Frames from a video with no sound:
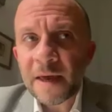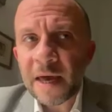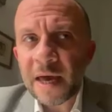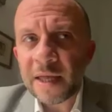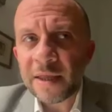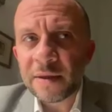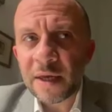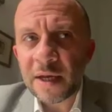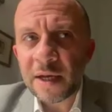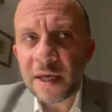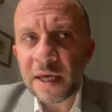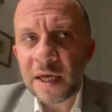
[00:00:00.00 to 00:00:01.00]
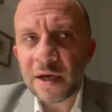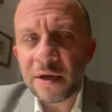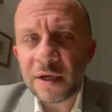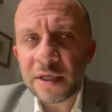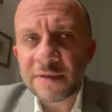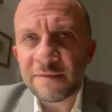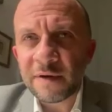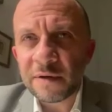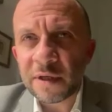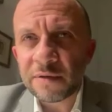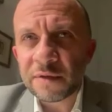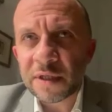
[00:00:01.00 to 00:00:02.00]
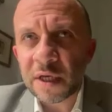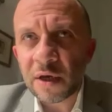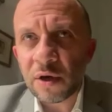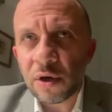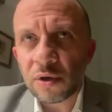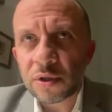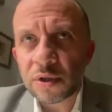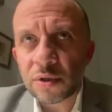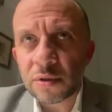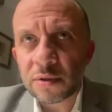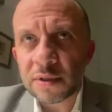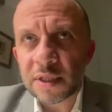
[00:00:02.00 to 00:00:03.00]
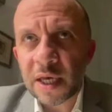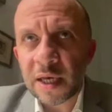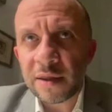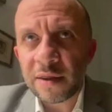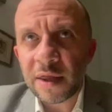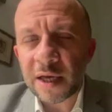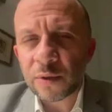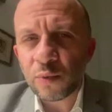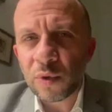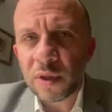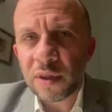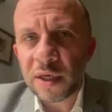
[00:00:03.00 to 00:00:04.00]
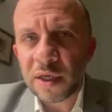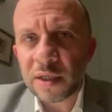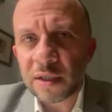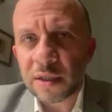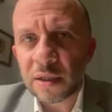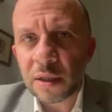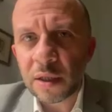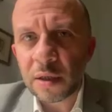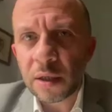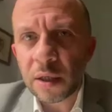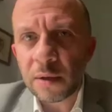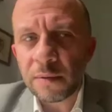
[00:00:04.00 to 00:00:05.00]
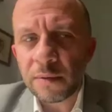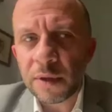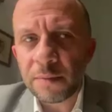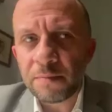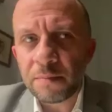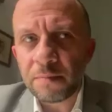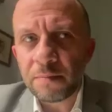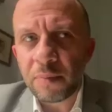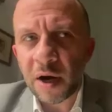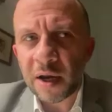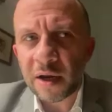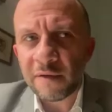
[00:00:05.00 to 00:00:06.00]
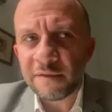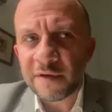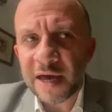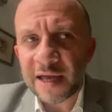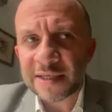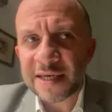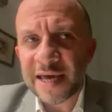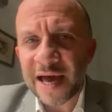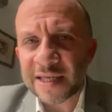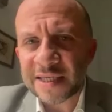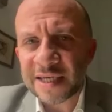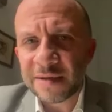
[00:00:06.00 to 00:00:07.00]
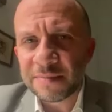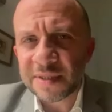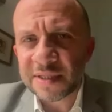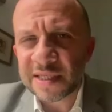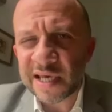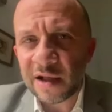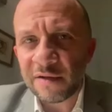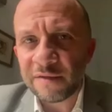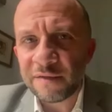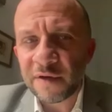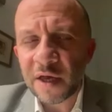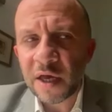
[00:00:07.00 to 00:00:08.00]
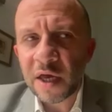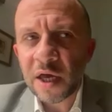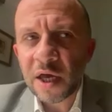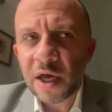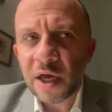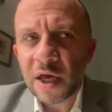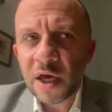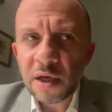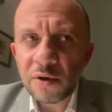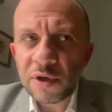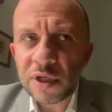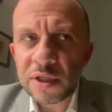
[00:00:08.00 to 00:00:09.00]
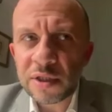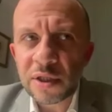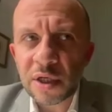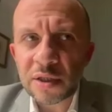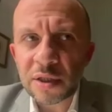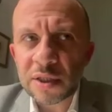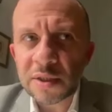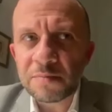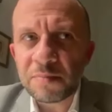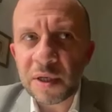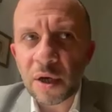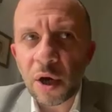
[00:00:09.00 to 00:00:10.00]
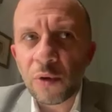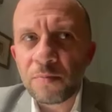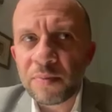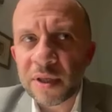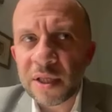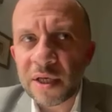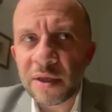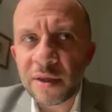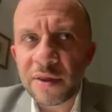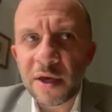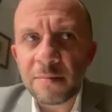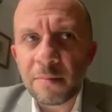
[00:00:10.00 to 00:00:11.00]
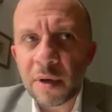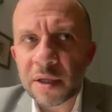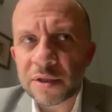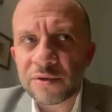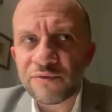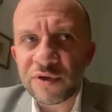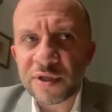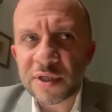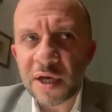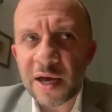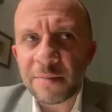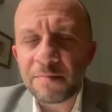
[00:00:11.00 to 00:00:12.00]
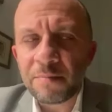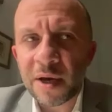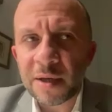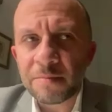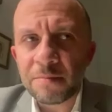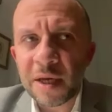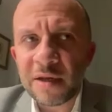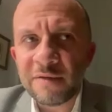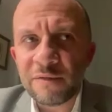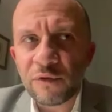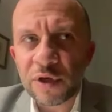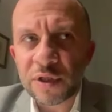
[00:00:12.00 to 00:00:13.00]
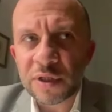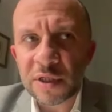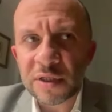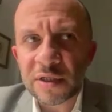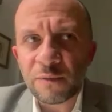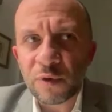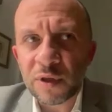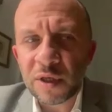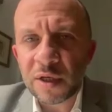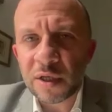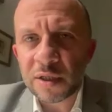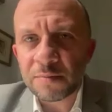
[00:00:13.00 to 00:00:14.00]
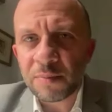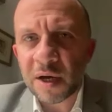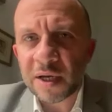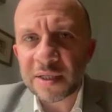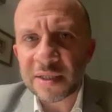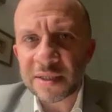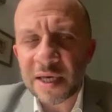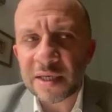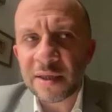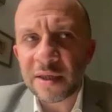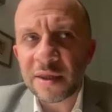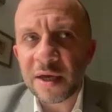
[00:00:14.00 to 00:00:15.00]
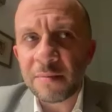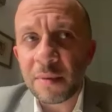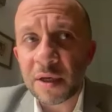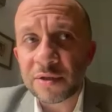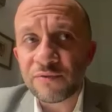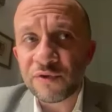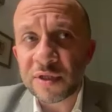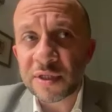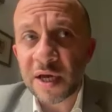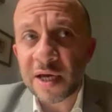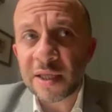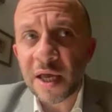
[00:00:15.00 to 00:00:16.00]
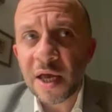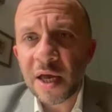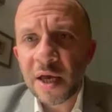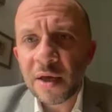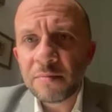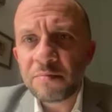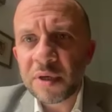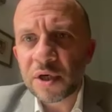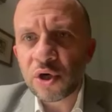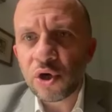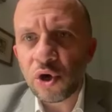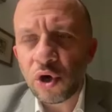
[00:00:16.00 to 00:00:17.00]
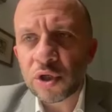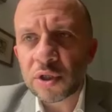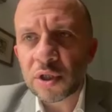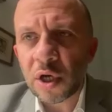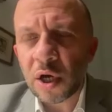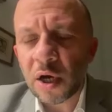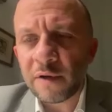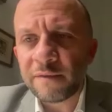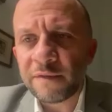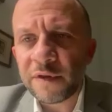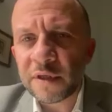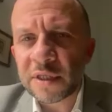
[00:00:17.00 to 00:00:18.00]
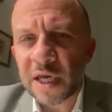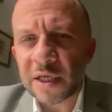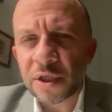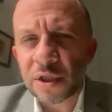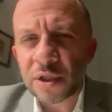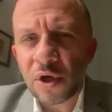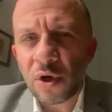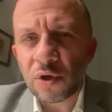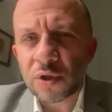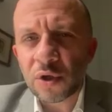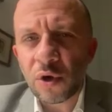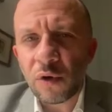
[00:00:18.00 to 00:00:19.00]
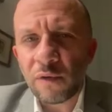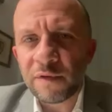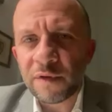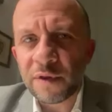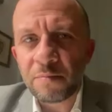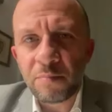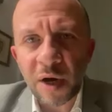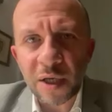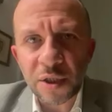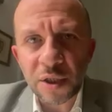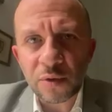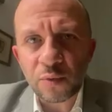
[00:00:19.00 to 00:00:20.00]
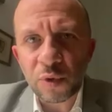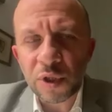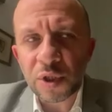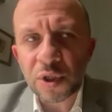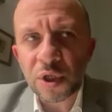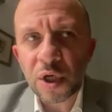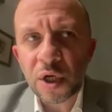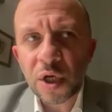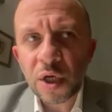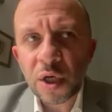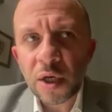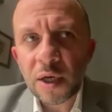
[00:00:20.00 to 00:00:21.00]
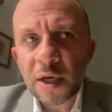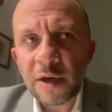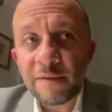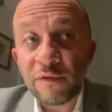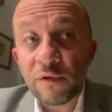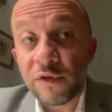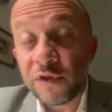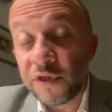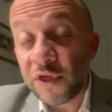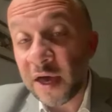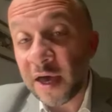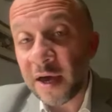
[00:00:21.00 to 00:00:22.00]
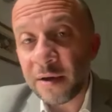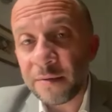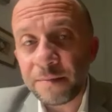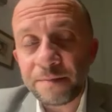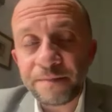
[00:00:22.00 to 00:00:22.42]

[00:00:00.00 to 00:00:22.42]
And here is very interesting also to say that within the party of Gantz himself, he doesn't speak openly that they must resign, but many voices within his party said that they must resign because of the tensions also over the budget, which, for their